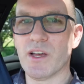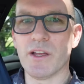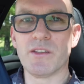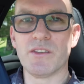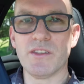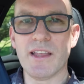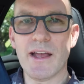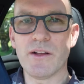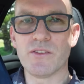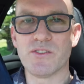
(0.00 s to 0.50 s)

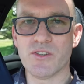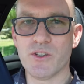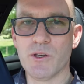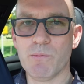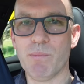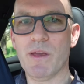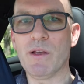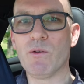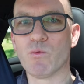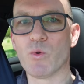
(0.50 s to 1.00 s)
done now two
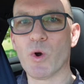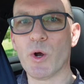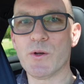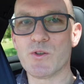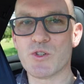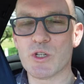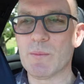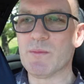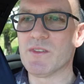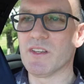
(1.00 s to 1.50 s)
big road
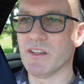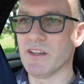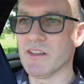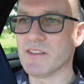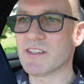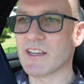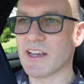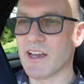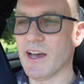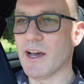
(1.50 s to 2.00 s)
trips in
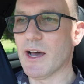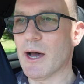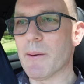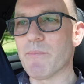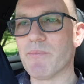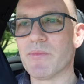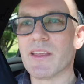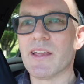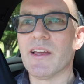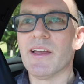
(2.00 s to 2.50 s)
this car,
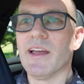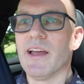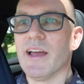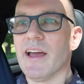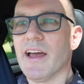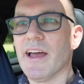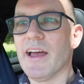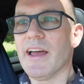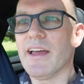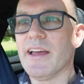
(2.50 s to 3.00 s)

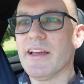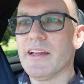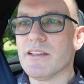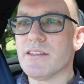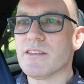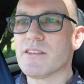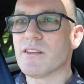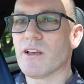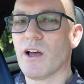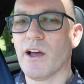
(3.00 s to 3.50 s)

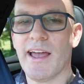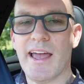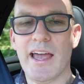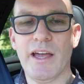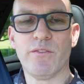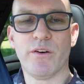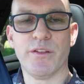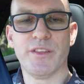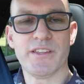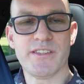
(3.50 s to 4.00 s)
and I
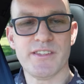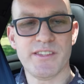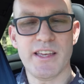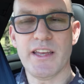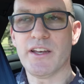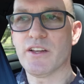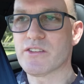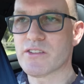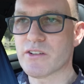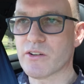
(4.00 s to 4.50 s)
have on the
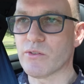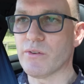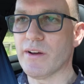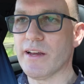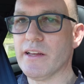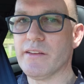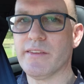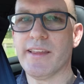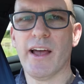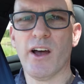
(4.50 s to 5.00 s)
center
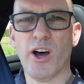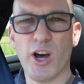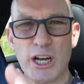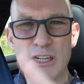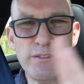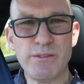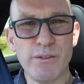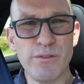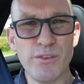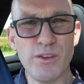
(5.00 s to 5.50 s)
screen that
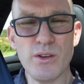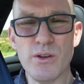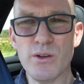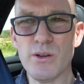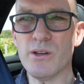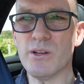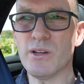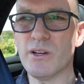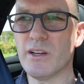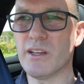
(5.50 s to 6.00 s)

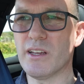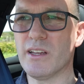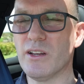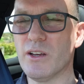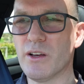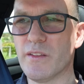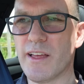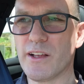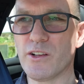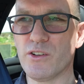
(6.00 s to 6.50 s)
overview, you
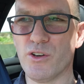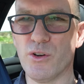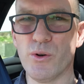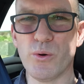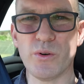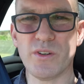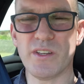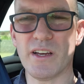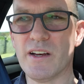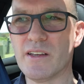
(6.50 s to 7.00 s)
know, that
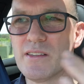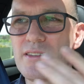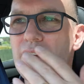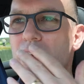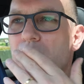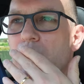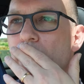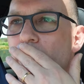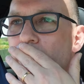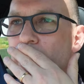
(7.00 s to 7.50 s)
Google does.
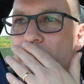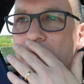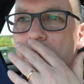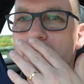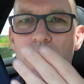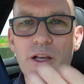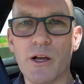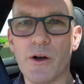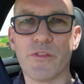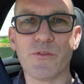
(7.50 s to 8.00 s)
Like, you
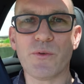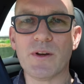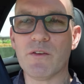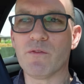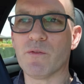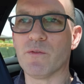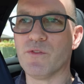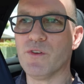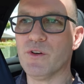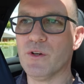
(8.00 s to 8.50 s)
know, you got three
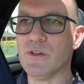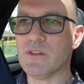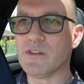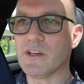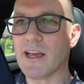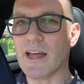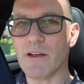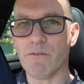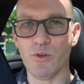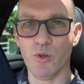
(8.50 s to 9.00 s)
different views. You
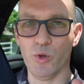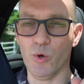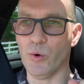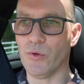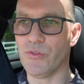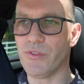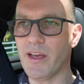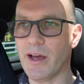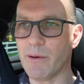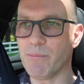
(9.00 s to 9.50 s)
can have
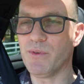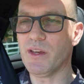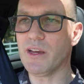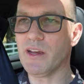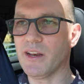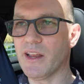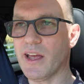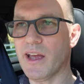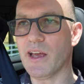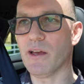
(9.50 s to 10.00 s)
north up, you
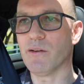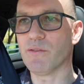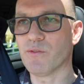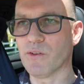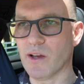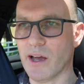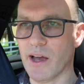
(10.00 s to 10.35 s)
can have